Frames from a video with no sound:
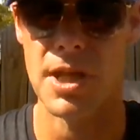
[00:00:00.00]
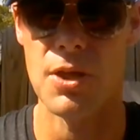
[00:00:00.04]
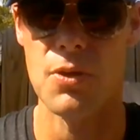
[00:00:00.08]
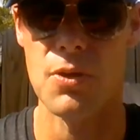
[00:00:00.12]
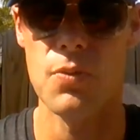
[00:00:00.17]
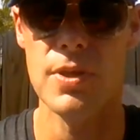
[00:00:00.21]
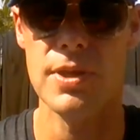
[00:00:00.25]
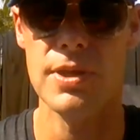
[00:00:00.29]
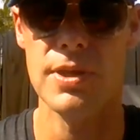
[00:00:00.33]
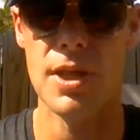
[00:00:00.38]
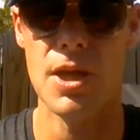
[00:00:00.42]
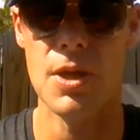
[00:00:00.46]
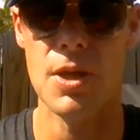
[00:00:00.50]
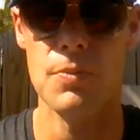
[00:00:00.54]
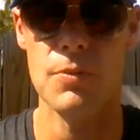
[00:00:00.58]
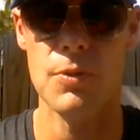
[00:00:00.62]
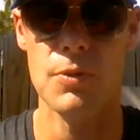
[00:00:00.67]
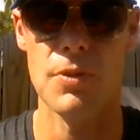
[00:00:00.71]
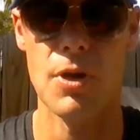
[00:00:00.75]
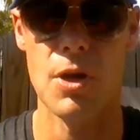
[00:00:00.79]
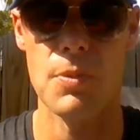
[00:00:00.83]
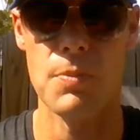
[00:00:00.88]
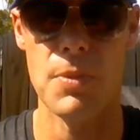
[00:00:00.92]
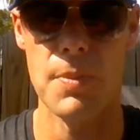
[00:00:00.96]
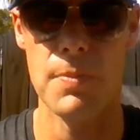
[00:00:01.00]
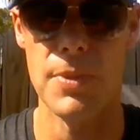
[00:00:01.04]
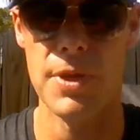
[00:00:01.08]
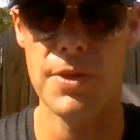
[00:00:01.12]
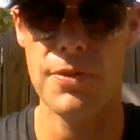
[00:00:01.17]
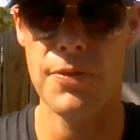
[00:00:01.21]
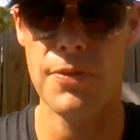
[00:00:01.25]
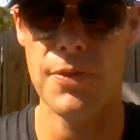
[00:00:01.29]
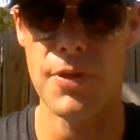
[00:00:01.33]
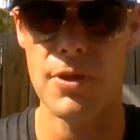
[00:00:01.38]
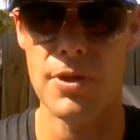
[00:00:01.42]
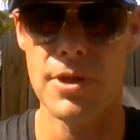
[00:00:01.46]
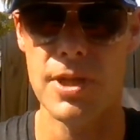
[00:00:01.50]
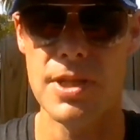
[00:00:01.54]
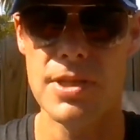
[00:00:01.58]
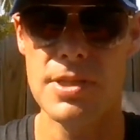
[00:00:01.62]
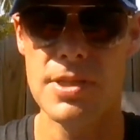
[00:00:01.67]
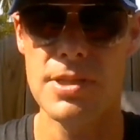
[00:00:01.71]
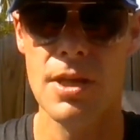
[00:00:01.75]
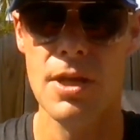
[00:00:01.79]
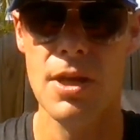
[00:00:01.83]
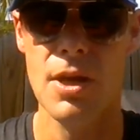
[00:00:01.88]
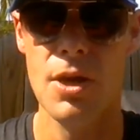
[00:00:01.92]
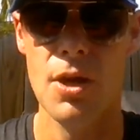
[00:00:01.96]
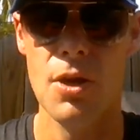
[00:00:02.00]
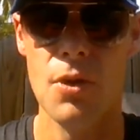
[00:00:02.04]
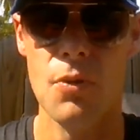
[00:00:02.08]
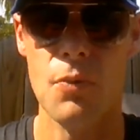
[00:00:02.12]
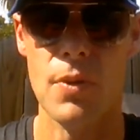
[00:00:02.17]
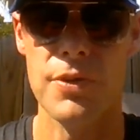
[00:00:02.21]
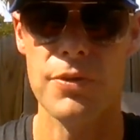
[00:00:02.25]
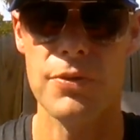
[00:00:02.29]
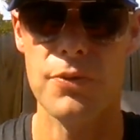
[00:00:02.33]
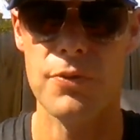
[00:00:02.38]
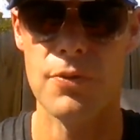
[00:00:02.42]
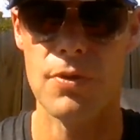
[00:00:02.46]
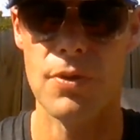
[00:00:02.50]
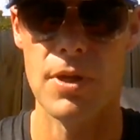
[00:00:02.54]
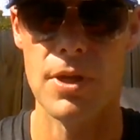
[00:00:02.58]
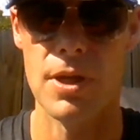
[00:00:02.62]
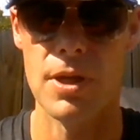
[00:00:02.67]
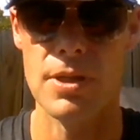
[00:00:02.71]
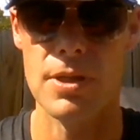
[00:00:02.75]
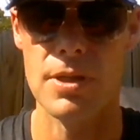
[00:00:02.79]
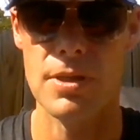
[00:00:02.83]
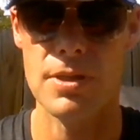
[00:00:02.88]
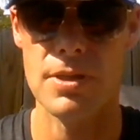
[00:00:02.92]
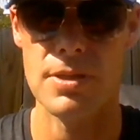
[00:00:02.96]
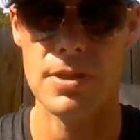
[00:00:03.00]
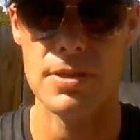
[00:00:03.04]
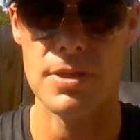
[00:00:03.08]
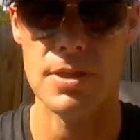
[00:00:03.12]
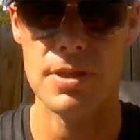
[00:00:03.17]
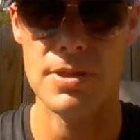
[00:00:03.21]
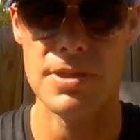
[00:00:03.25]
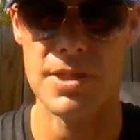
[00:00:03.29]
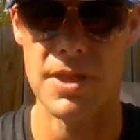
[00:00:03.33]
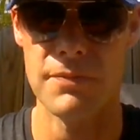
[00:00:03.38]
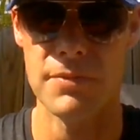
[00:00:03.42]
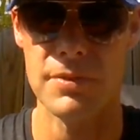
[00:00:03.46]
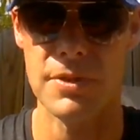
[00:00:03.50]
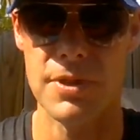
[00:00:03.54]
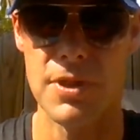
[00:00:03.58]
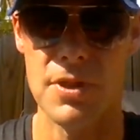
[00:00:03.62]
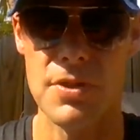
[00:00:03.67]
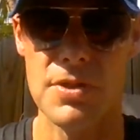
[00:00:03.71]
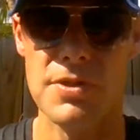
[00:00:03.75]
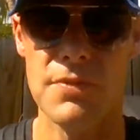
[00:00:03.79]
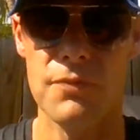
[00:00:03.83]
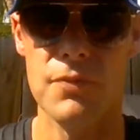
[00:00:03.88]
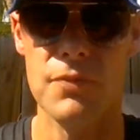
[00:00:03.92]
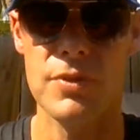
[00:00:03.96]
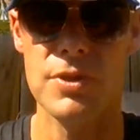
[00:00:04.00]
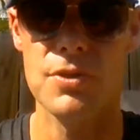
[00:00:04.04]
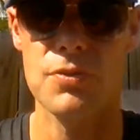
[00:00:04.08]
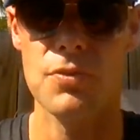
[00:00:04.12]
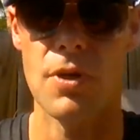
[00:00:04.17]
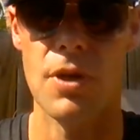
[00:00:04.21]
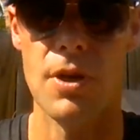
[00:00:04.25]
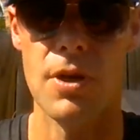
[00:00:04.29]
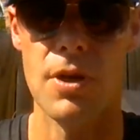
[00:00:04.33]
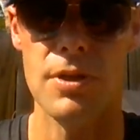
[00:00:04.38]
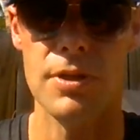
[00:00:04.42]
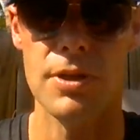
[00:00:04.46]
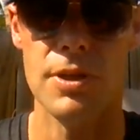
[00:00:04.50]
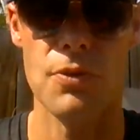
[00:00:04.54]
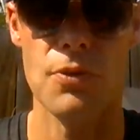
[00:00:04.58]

I quit them around my mid-30s, went through several years of withdrawal.